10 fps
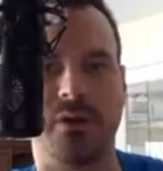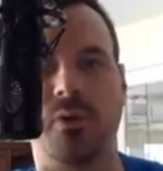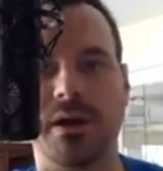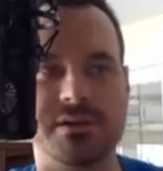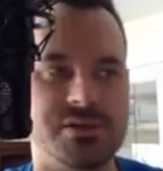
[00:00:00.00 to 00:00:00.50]

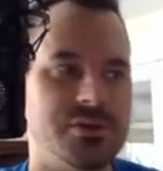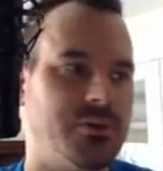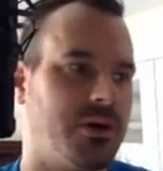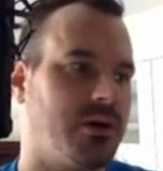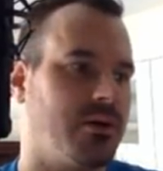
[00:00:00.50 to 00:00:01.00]
want to
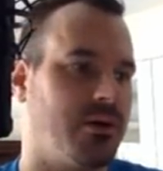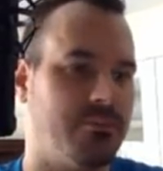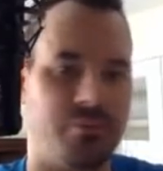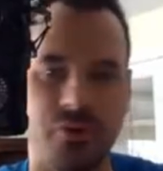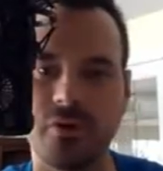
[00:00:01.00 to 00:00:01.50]
do or
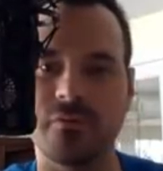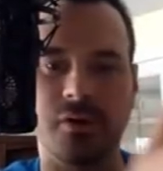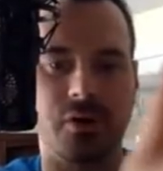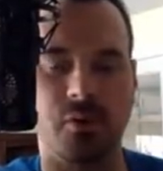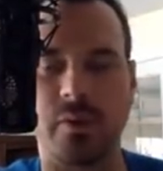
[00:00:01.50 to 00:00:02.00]
improve
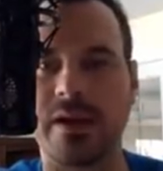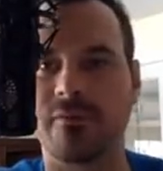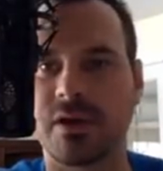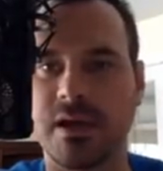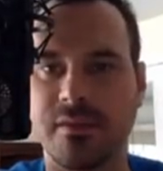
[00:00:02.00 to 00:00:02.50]
or
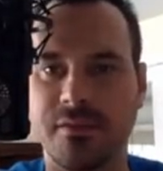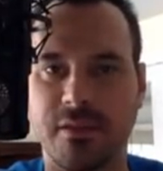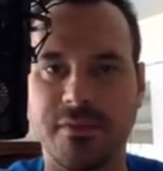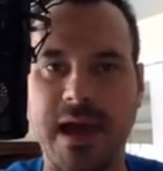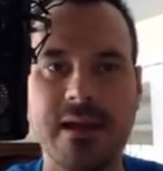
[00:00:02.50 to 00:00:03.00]
whatever kind of thing
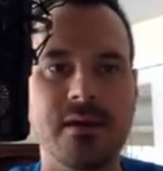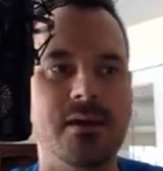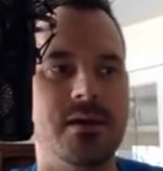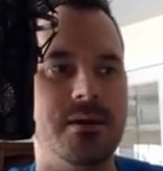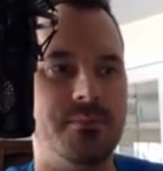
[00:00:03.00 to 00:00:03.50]
like that.
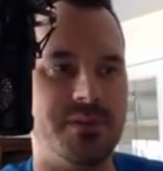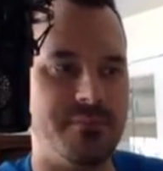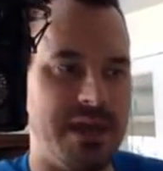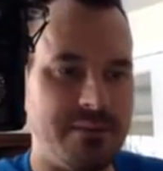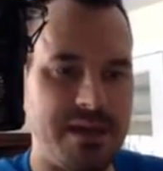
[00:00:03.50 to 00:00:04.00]
But the
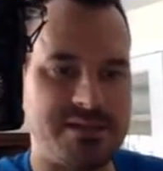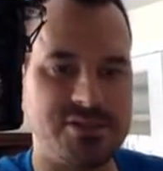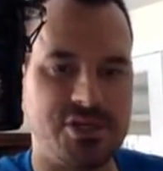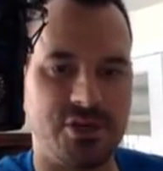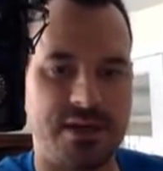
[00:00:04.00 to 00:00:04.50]
main
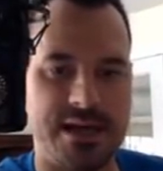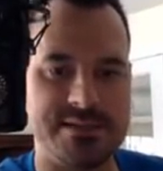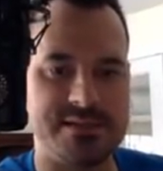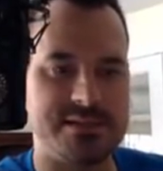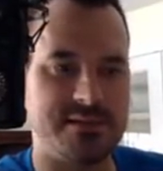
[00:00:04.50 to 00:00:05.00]
message here,
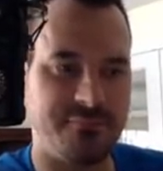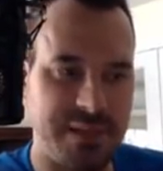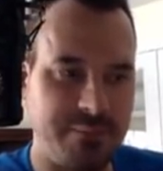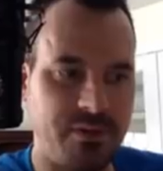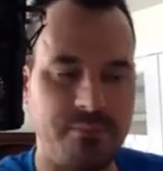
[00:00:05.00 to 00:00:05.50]
guys, is if
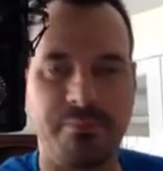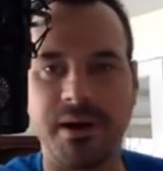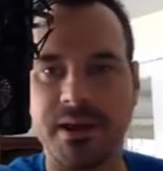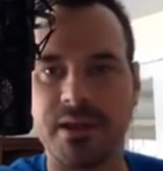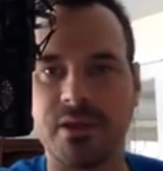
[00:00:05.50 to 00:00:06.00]
people are
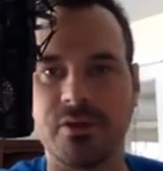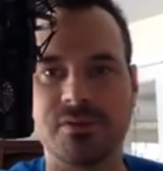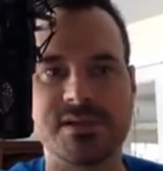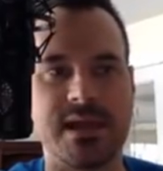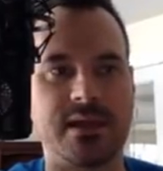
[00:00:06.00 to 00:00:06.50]
bugging you
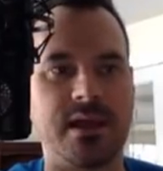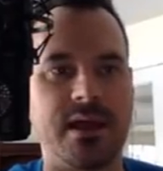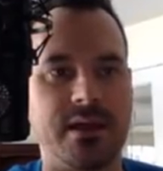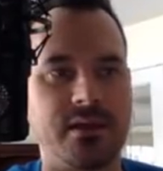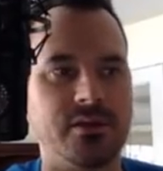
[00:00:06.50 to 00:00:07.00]
saying
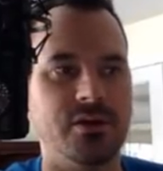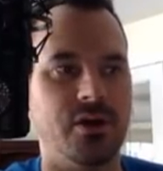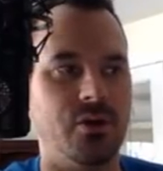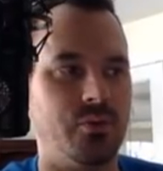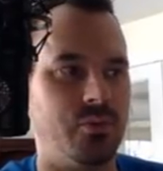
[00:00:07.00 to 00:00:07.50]
like,
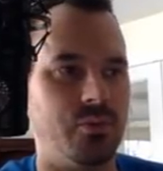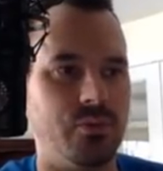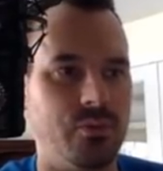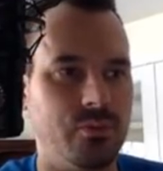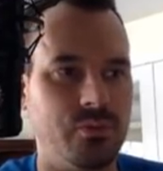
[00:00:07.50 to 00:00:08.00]

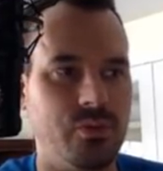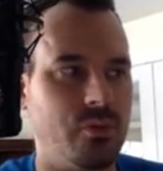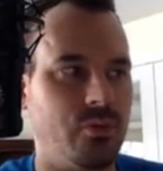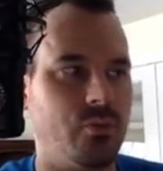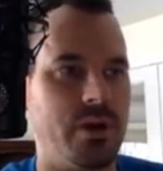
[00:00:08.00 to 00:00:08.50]

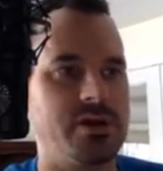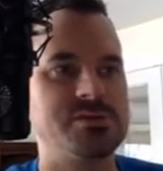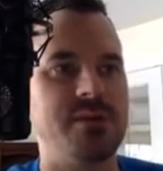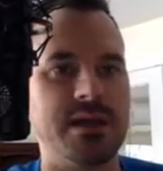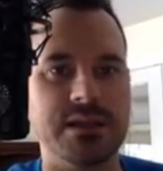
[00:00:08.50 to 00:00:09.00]
where's
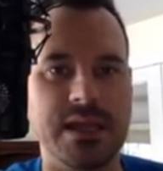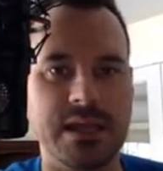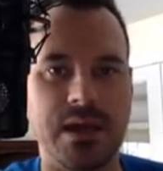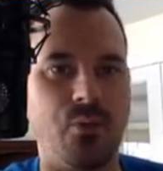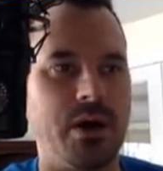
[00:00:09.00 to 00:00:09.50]
my
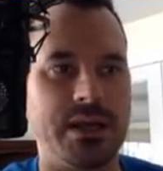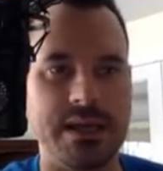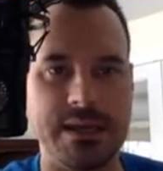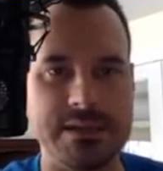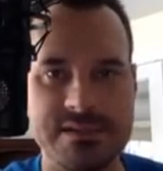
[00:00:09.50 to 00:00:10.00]
link? I want to
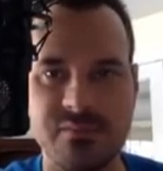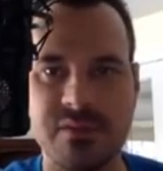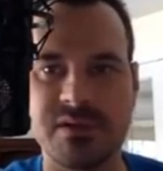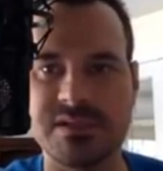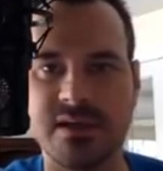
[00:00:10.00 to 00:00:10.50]
get into
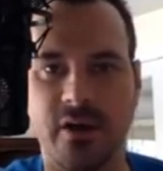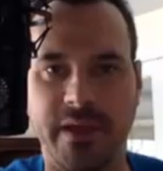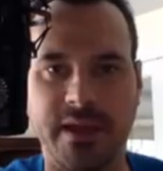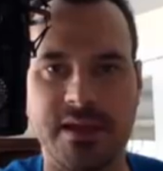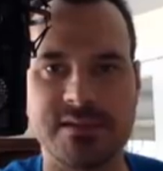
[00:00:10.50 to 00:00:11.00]
BBD, all
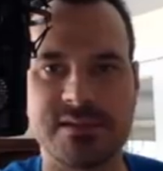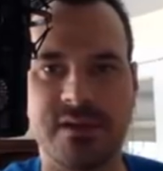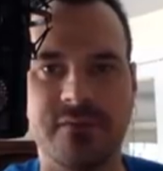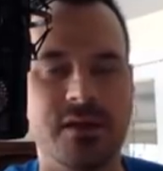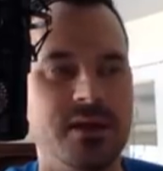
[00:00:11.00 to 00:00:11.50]
that kind of
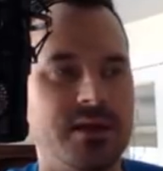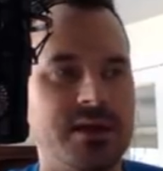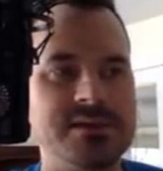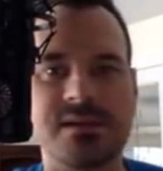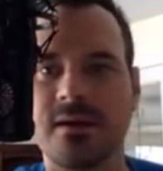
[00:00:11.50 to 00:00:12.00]
stuff, guys,